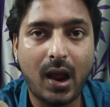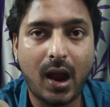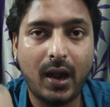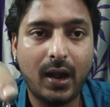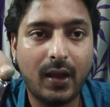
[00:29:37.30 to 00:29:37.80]

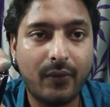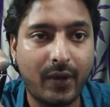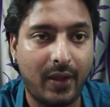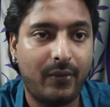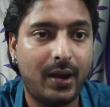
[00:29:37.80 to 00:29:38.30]
under
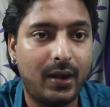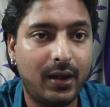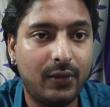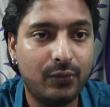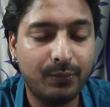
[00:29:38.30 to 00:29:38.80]

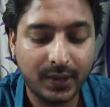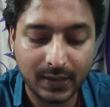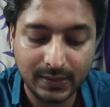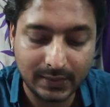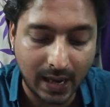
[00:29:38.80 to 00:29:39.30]
500
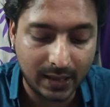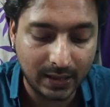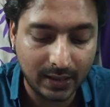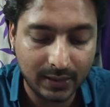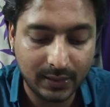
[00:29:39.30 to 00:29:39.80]
rupees, that
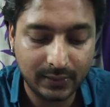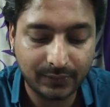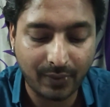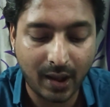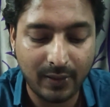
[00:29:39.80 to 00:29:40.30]
is
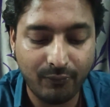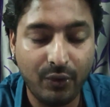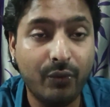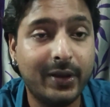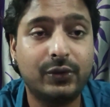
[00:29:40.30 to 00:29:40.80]
5
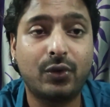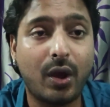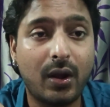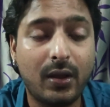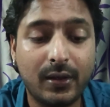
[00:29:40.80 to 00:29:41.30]
US
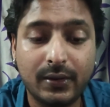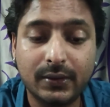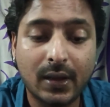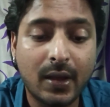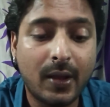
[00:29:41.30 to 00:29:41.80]

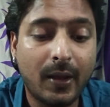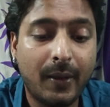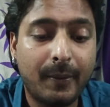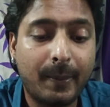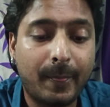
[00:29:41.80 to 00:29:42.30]
dollars.
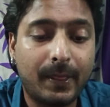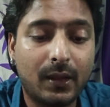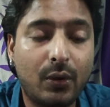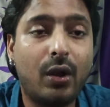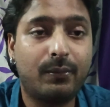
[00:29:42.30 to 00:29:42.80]

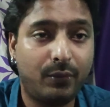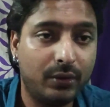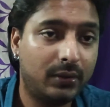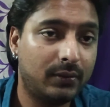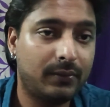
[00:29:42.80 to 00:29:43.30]
Not
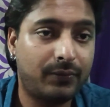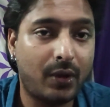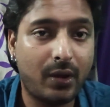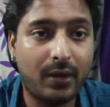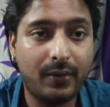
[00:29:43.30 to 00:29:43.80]
both
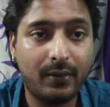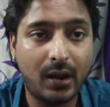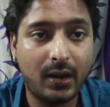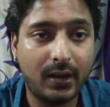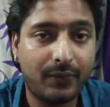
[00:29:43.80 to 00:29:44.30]
for
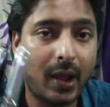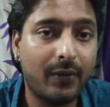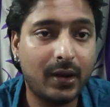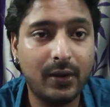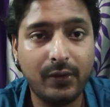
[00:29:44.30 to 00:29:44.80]
under
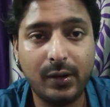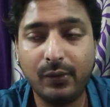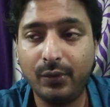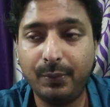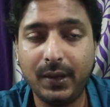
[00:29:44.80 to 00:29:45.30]

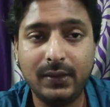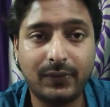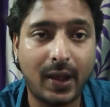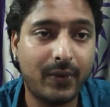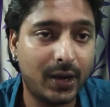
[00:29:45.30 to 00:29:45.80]
500 rupees,
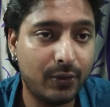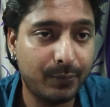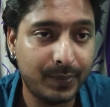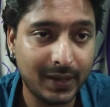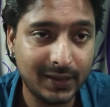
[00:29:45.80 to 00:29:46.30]
500
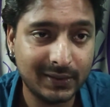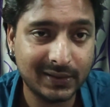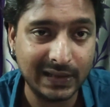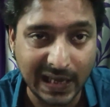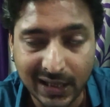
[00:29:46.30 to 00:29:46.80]

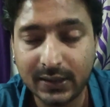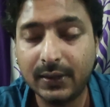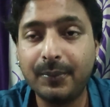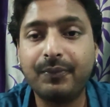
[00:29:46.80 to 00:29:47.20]
rupees each.